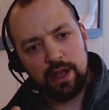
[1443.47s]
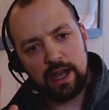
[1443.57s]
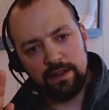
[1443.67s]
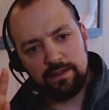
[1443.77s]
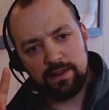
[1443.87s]

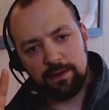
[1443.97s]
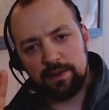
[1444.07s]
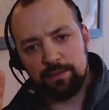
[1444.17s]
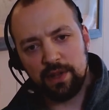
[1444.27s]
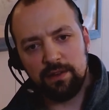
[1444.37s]
I'd
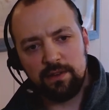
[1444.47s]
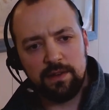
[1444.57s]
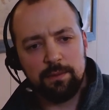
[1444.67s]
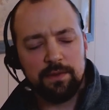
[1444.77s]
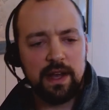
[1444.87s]

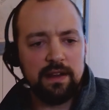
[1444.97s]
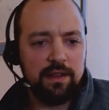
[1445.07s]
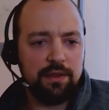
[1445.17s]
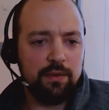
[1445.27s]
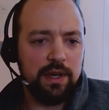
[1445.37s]
simplify it
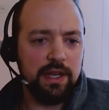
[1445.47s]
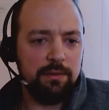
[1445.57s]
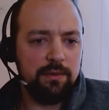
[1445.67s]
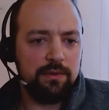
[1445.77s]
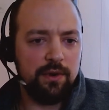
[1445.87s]
to
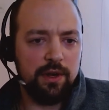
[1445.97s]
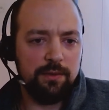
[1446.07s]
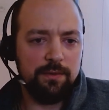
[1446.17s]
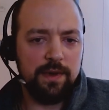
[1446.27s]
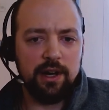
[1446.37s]
three sort
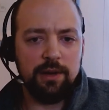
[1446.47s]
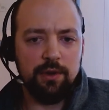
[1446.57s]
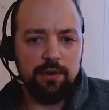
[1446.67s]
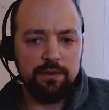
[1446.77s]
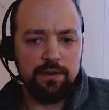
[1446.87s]
of
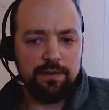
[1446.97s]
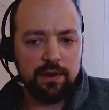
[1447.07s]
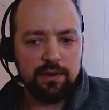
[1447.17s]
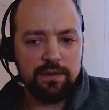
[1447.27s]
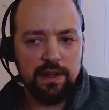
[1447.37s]
variables. The
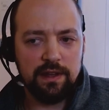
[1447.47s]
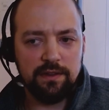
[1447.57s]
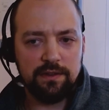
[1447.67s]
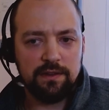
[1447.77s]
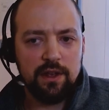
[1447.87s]
first
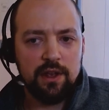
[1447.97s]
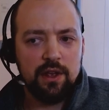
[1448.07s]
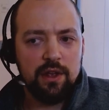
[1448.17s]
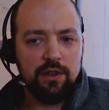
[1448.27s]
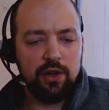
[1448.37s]
is
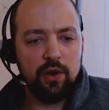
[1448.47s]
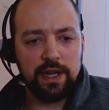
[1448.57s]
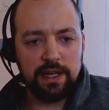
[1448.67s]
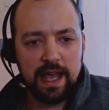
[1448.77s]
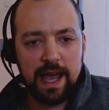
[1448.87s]
the
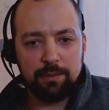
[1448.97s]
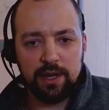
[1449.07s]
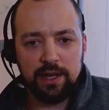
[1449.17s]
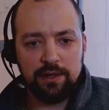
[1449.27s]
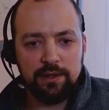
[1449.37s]
going in cap
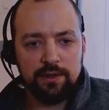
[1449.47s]
rate.